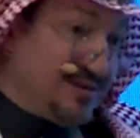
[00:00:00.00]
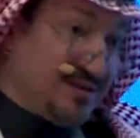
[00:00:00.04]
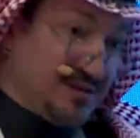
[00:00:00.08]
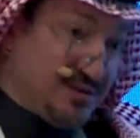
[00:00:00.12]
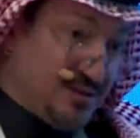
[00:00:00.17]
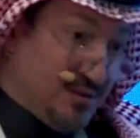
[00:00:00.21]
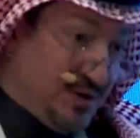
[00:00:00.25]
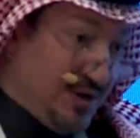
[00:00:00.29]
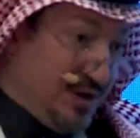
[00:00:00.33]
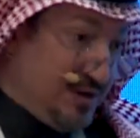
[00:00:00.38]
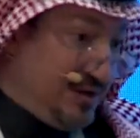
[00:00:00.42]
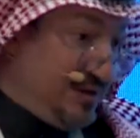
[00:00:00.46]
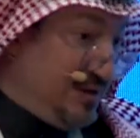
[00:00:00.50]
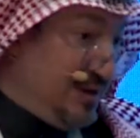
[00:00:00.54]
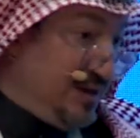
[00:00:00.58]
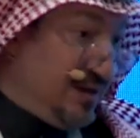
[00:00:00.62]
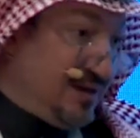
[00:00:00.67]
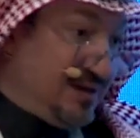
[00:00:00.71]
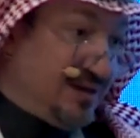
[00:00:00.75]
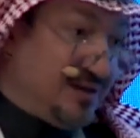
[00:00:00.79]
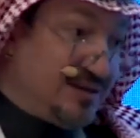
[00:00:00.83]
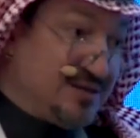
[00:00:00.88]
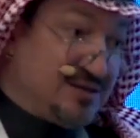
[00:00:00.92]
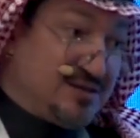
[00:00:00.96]
So I
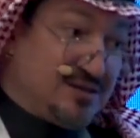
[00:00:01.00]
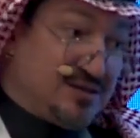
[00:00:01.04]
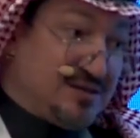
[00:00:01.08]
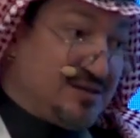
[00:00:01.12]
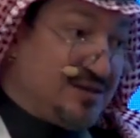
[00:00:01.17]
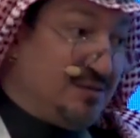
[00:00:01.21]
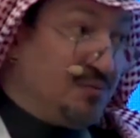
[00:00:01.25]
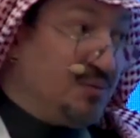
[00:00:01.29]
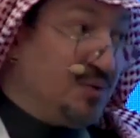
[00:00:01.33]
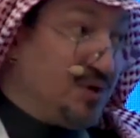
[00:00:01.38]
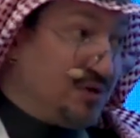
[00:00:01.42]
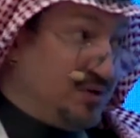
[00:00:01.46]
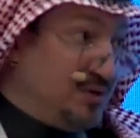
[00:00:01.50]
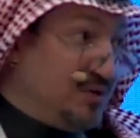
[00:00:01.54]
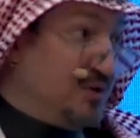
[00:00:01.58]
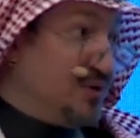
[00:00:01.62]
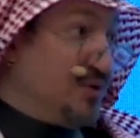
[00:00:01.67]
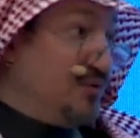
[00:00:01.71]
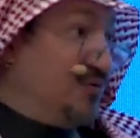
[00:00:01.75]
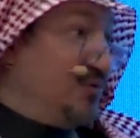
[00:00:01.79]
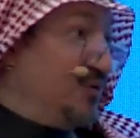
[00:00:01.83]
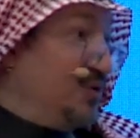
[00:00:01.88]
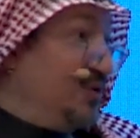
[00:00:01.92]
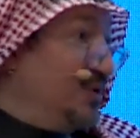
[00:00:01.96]
think it's a
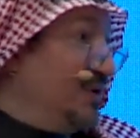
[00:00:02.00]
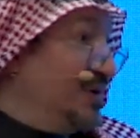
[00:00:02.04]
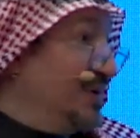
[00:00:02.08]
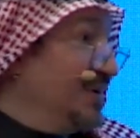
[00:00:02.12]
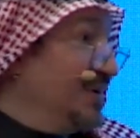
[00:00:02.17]
wonderful